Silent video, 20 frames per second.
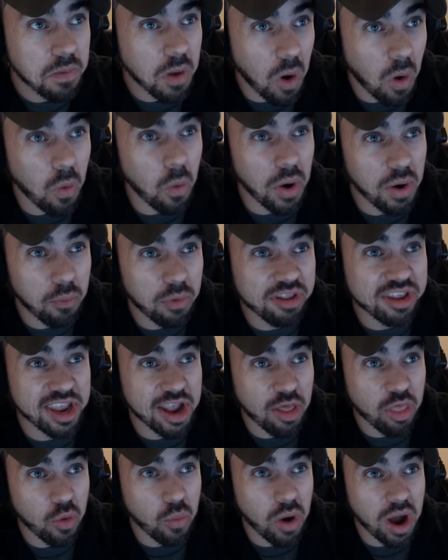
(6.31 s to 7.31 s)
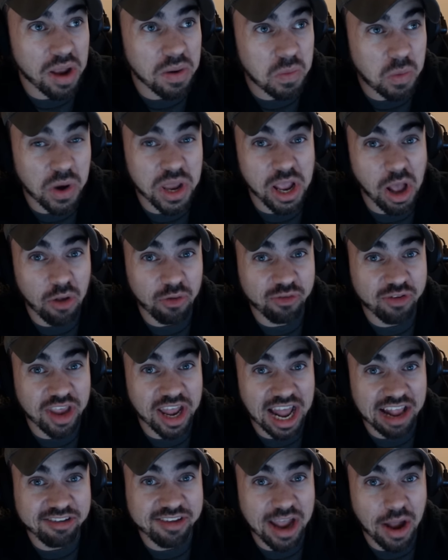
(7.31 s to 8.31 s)
Or what was the other one? One of y'all
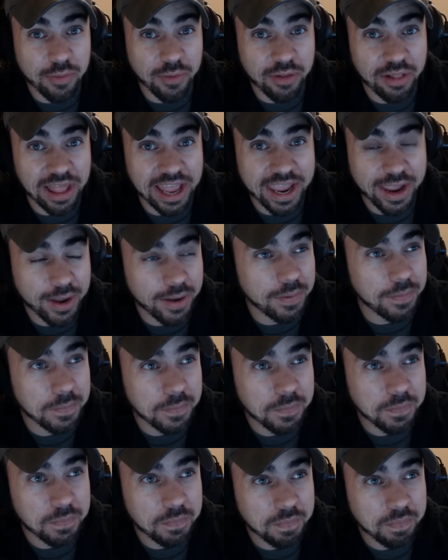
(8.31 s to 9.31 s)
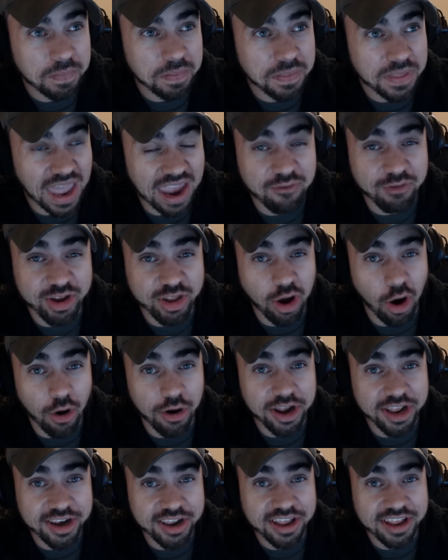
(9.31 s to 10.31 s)
said I sound alike? A
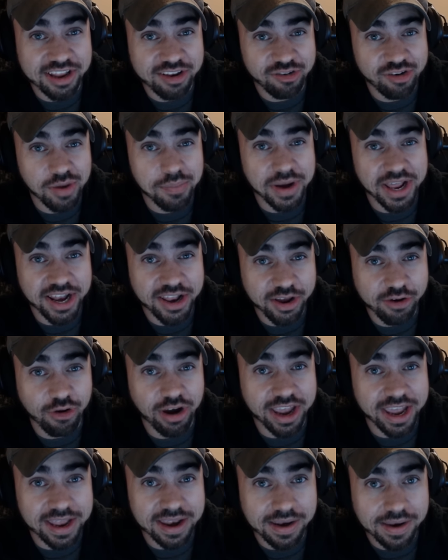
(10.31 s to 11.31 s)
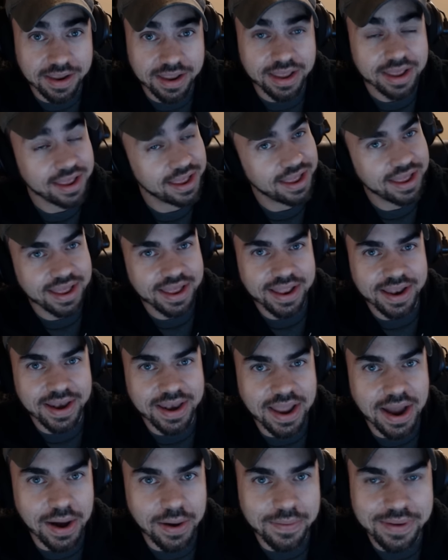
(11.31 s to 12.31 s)
retarded Jiminy the Cricket?
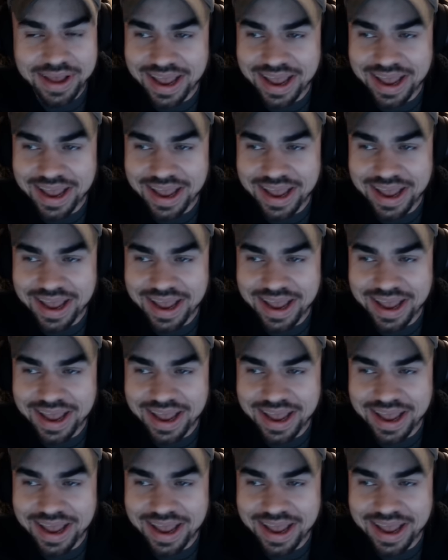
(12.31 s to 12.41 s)
No.